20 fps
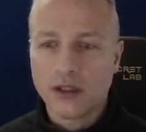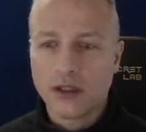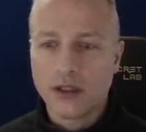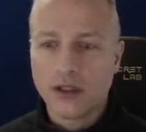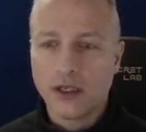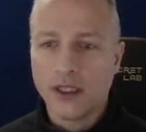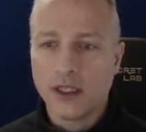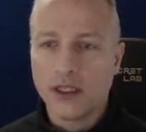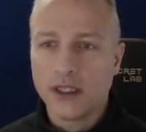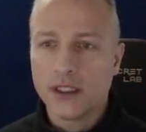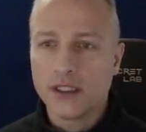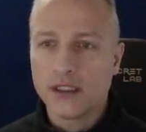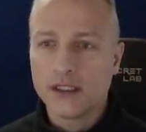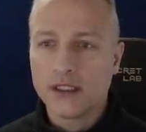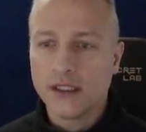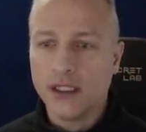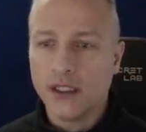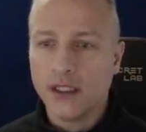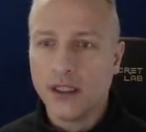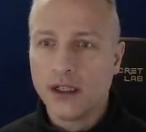Right, let's
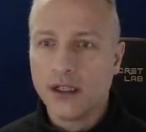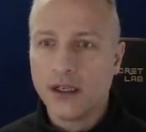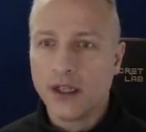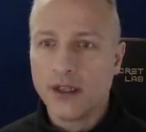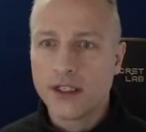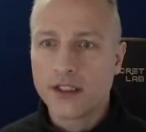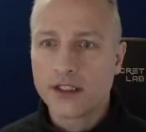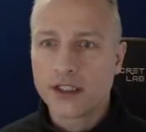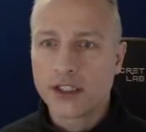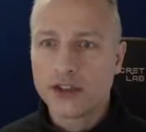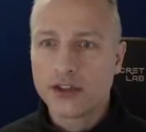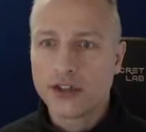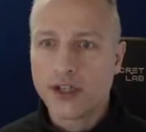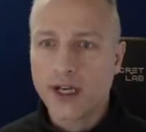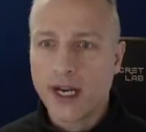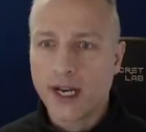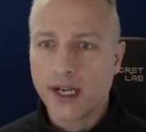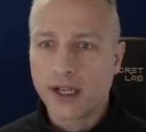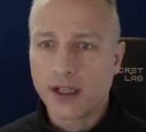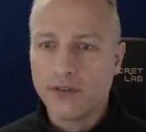see. Right, there's a
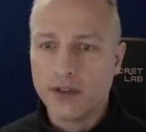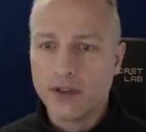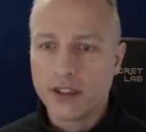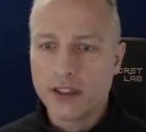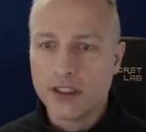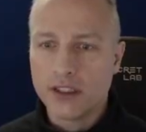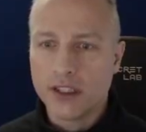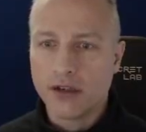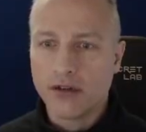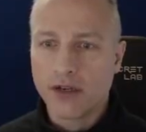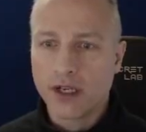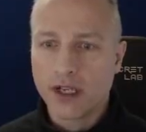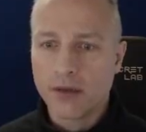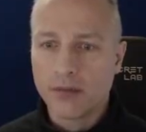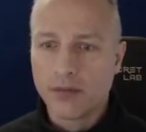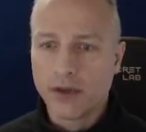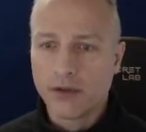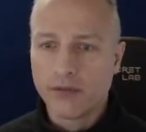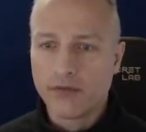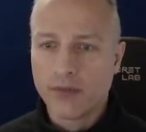track, if you can see it right
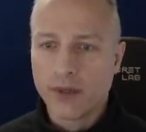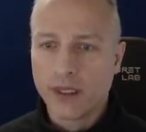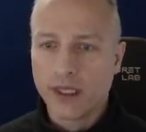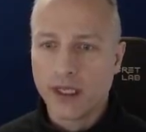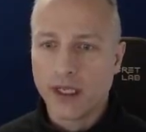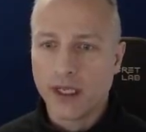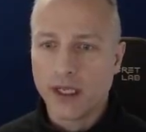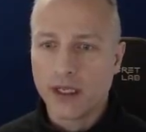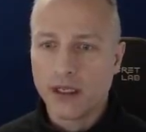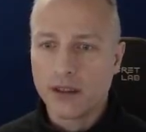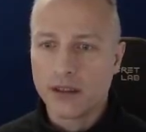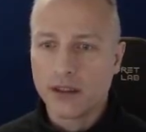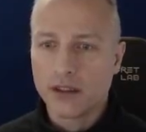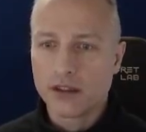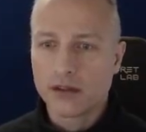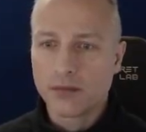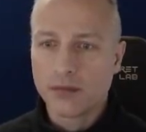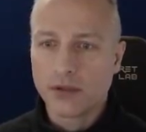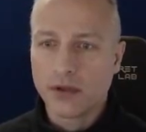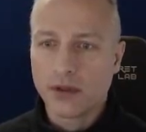above my head.
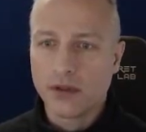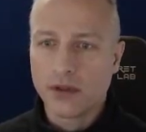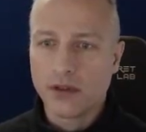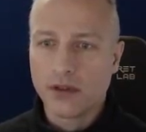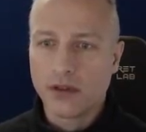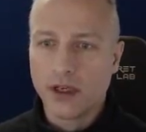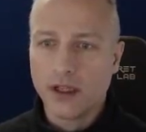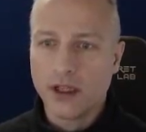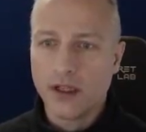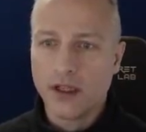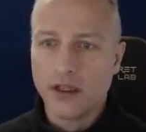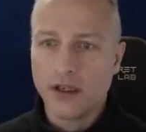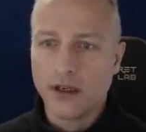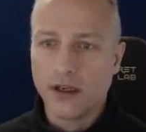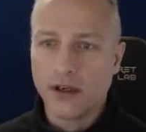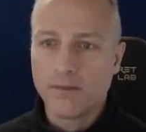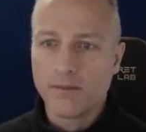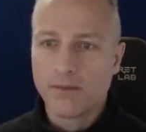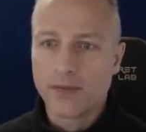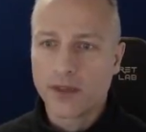That's right
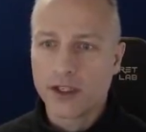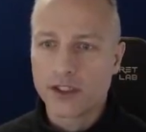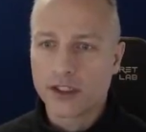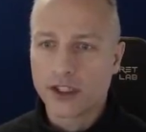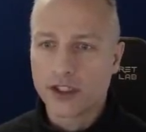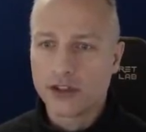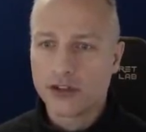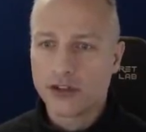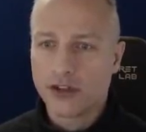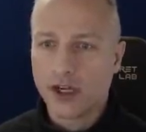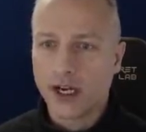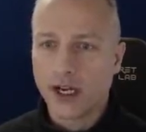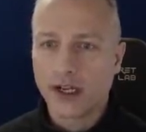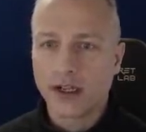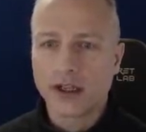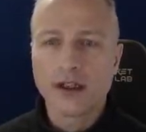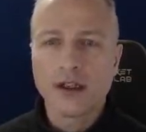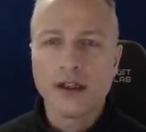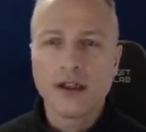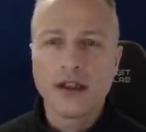here. There's a
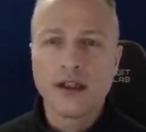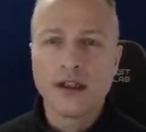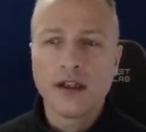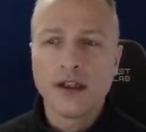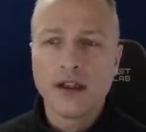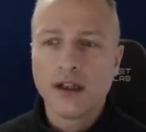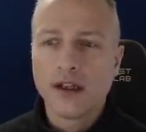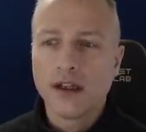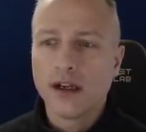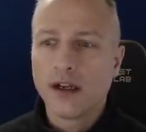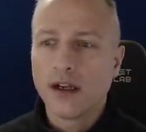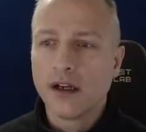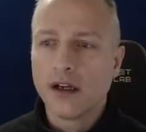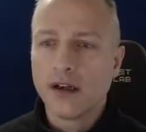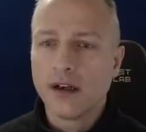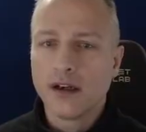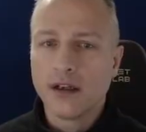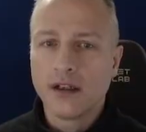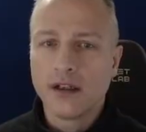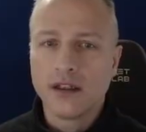track.
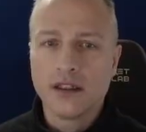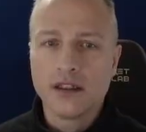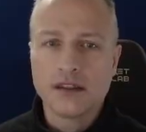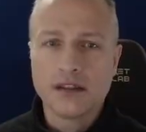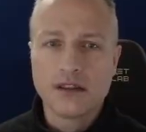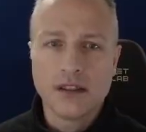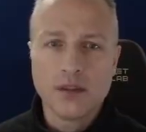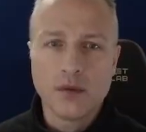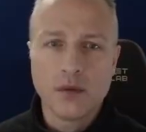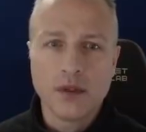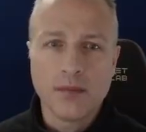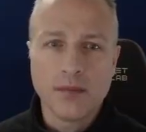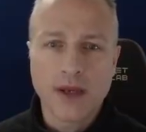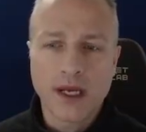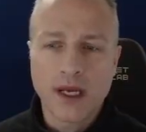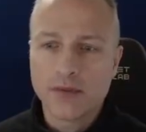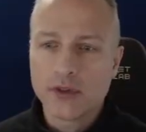Let's see what the map